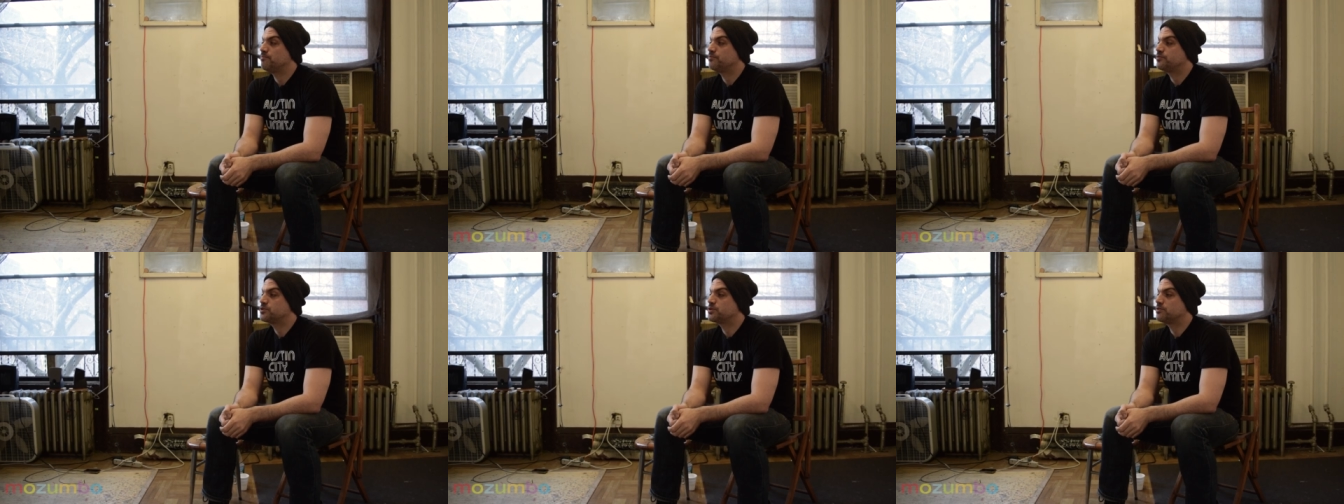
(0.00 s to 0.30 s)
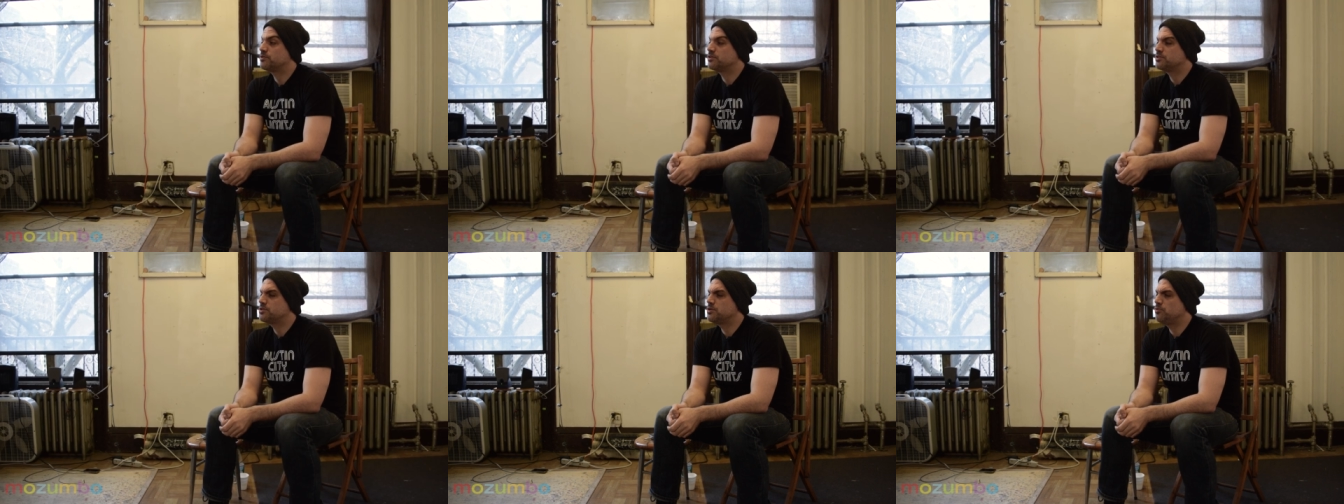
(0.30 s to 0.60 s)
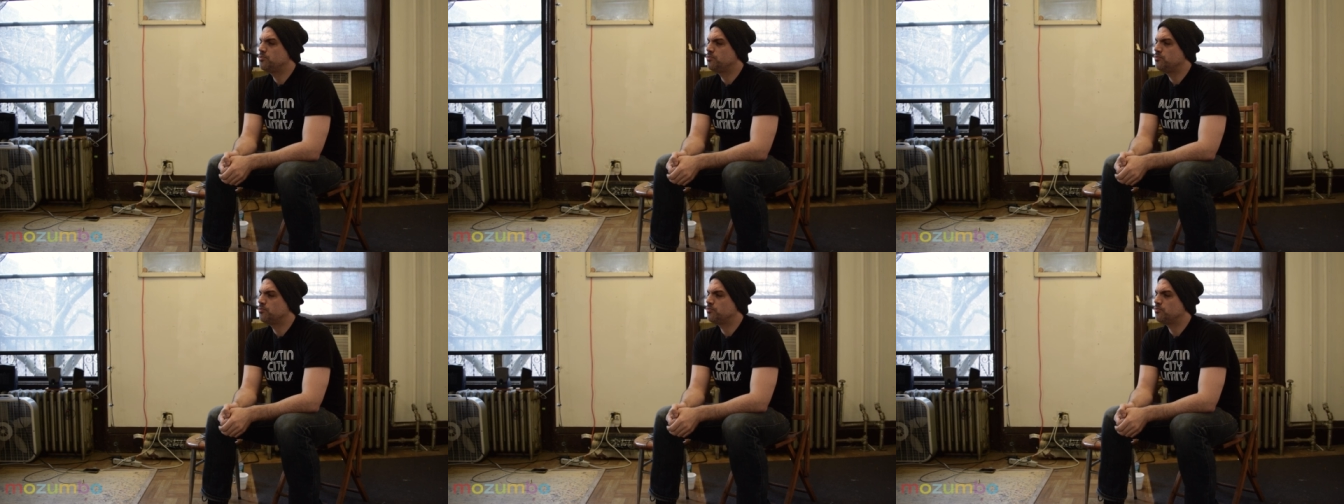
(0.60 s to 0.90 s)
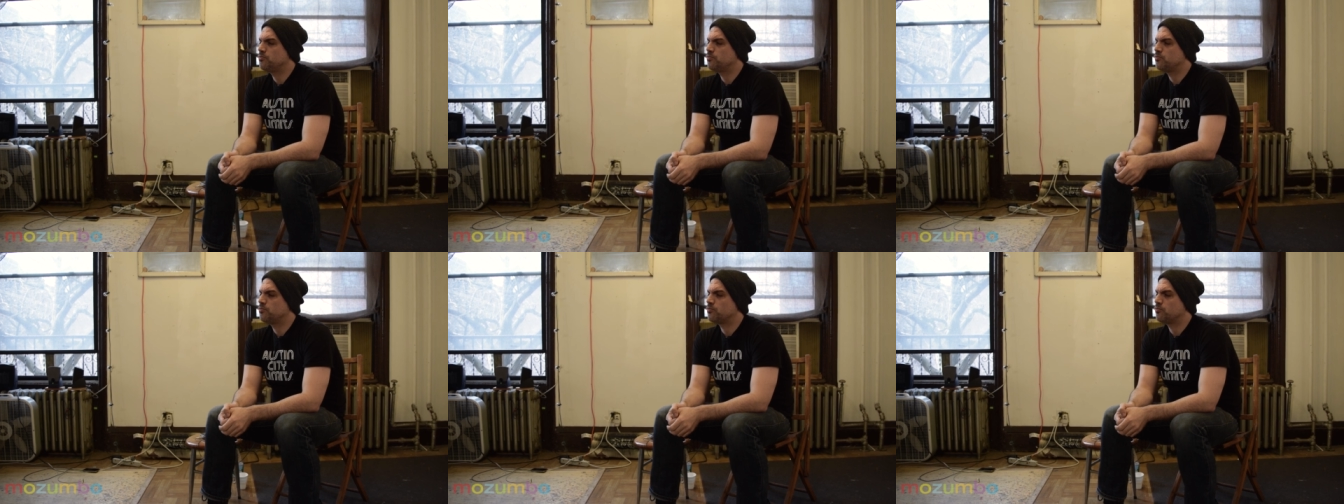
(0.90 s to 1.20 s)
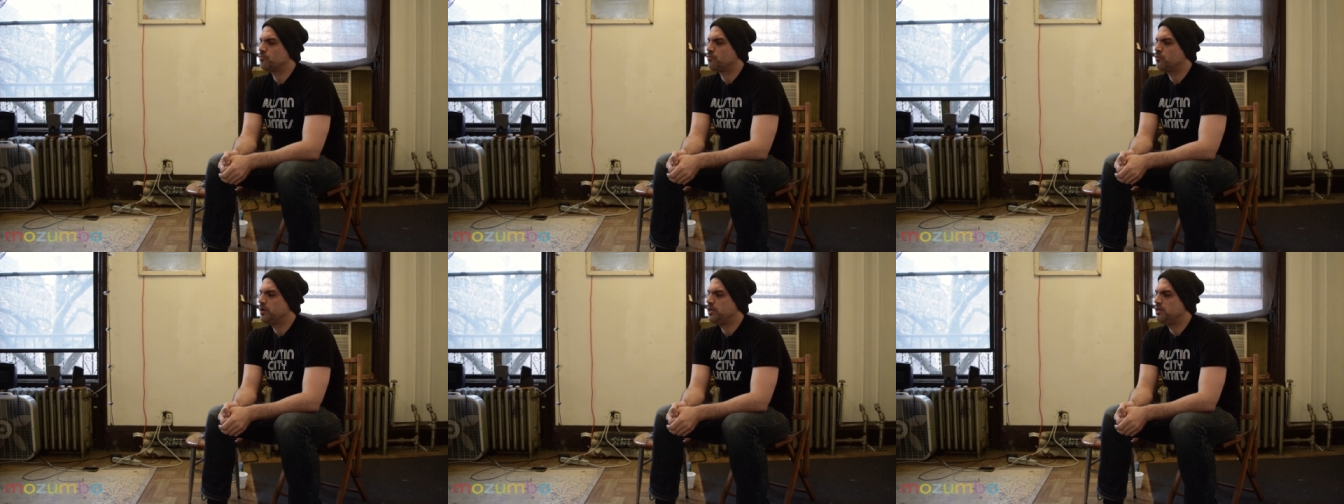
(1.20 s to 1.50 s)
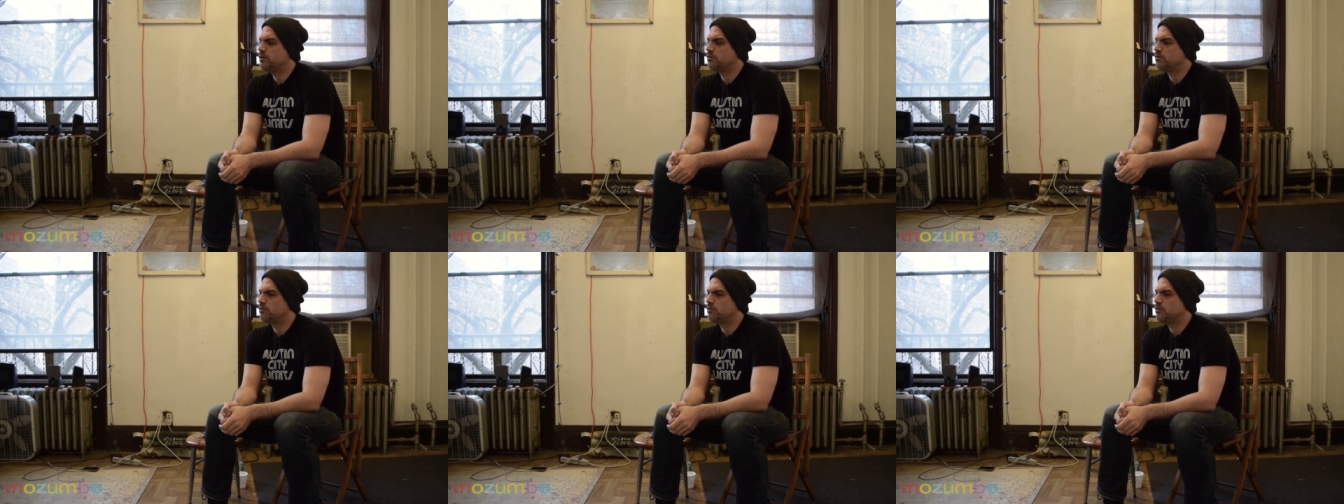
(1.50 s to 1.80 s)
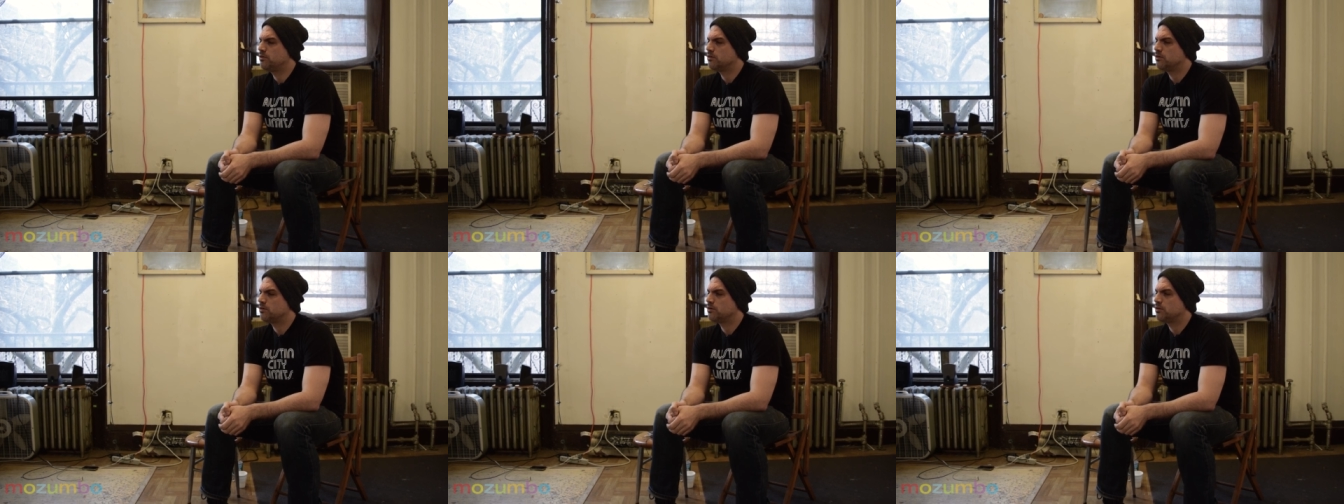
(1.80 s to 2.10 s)
So there's no
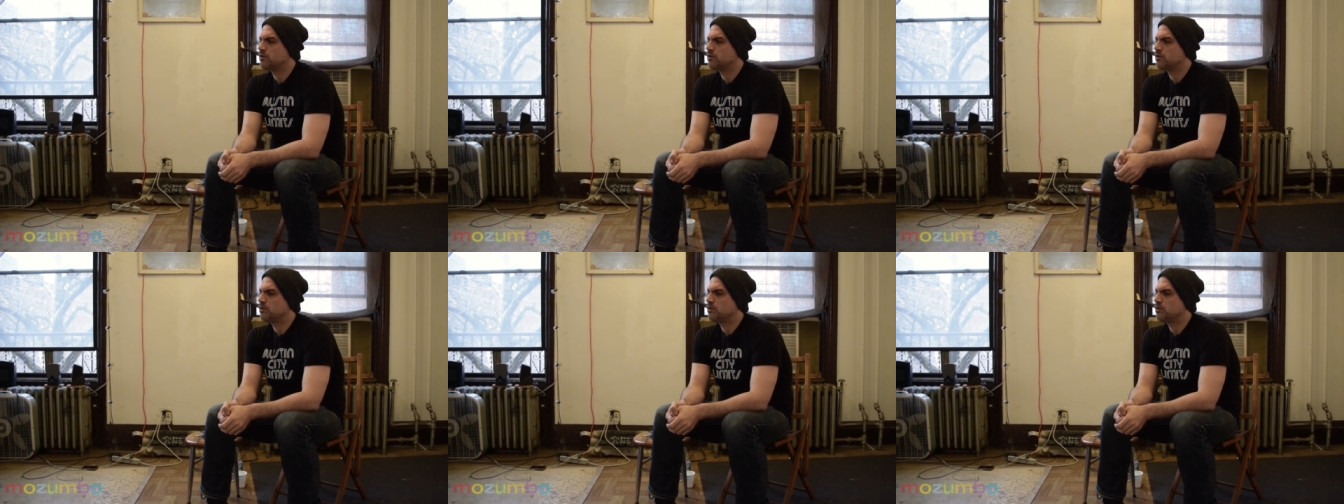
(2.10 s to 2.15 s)
real